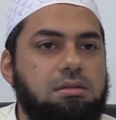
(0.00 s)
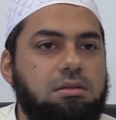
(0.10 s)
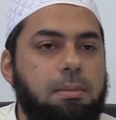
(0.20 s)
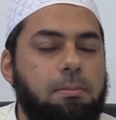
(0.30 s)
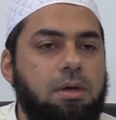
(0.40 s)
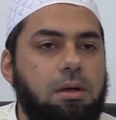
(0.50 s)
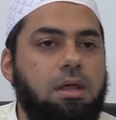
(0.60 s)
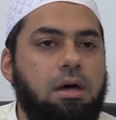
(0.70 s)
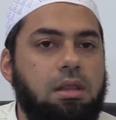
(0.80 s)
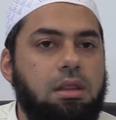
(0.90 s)

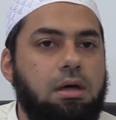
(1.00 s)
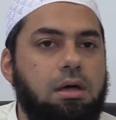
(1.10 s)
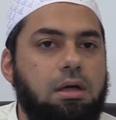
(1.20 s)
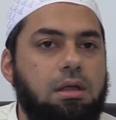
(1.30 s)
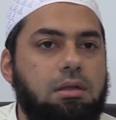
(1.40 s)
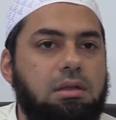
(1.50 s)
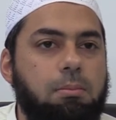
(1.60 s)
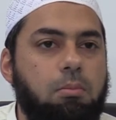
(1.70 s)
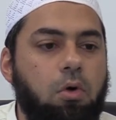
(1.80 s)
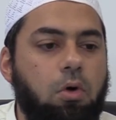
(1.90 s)
The
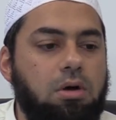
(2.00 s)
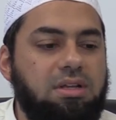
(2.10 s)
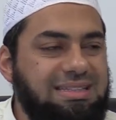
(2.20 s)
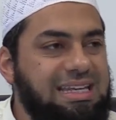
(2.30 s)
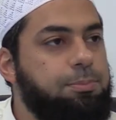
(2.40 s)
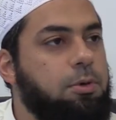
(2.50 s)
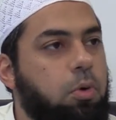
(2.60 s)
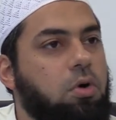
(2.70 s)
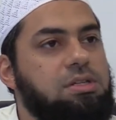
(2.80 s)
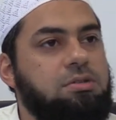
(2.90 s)
deeper
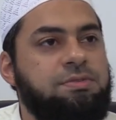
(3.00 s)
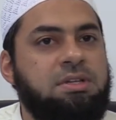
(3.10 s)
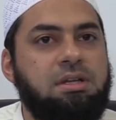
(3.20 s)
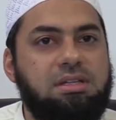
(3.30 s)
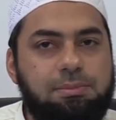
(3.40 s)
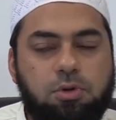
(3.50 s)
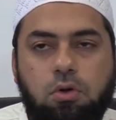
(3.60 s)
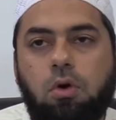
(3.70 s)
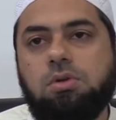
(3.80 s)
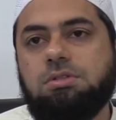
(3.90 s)
points of salah, deeper
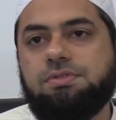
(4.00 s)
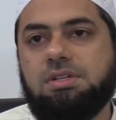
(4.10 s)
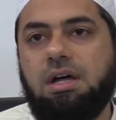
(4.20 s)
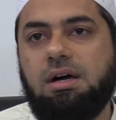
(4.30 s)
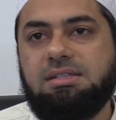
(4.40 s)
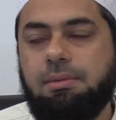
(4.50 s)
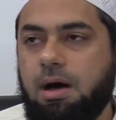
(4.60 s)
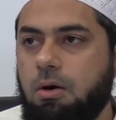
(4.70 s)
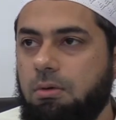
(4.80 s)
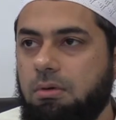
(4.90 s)
goals of salah is
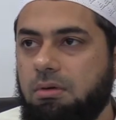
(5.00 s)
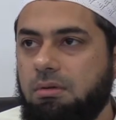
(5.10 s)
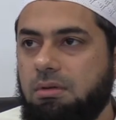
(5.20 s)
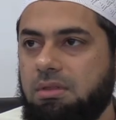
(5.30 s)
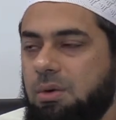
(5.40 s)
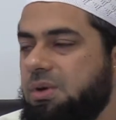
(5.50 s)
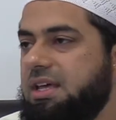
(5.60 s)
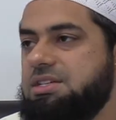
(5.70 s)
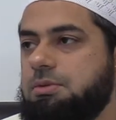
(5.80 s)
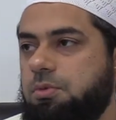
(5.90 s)
about that
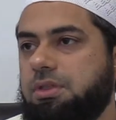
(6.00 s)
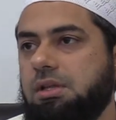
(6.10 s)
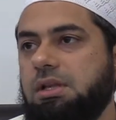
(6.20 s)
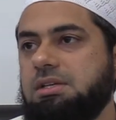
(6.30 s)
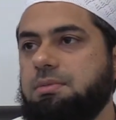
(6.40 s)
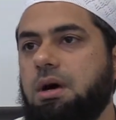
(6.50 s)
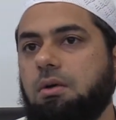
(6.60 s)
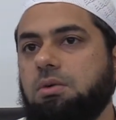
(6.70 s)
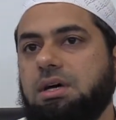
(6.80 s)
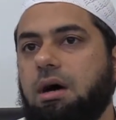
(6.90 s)
relationship with Allah
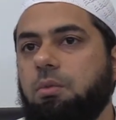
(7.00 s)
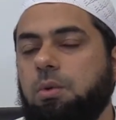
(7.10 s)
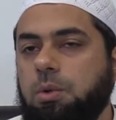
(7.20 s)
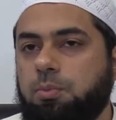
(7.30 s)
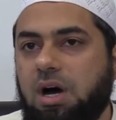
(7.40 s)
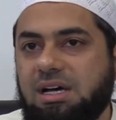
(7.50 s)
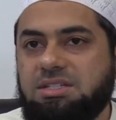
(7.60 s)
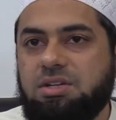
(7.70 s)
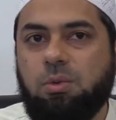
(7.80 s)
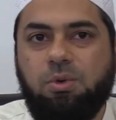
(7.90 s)
subhanahu wa ta'ala. When we
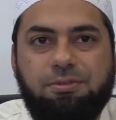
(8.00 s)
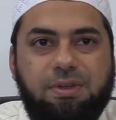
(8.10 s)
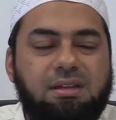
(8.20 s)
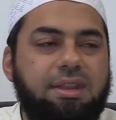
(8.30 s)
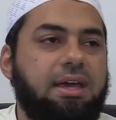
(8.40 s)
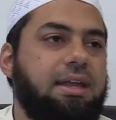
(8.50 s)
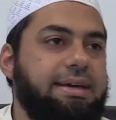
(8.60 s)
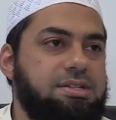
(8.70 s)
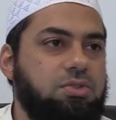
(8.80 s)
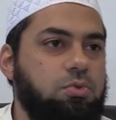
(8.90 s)
prostrate, we feel that
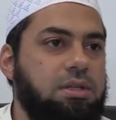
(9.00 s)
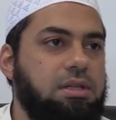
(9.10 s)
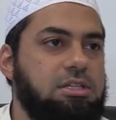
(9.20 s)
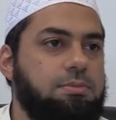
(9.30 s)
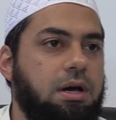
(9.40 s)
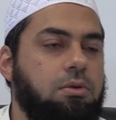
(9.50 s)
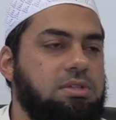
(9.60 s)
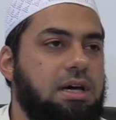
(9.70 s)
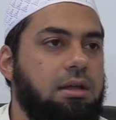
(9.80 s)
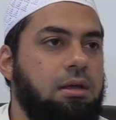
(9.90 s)
connection to Allah subhanahu wa
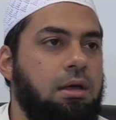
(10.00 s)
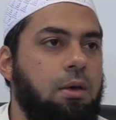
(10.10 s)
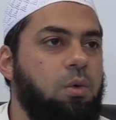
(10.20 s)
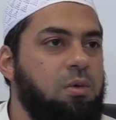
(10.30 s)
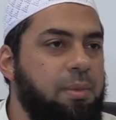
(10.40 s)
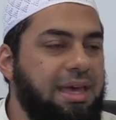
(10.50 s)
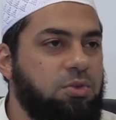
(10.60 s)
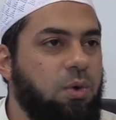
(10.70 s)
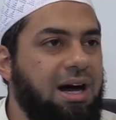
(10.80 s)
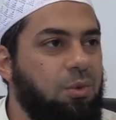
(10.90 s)
ta'ala. When we make
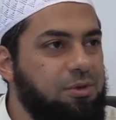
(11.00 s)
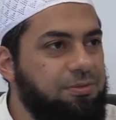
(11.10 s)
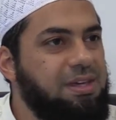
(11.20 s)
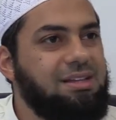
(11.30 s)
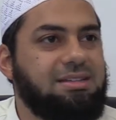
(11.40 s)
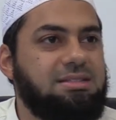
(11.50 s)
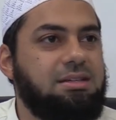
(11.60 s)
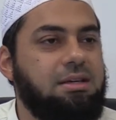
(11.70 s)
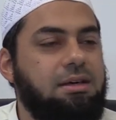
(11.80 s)
dua, we feel it.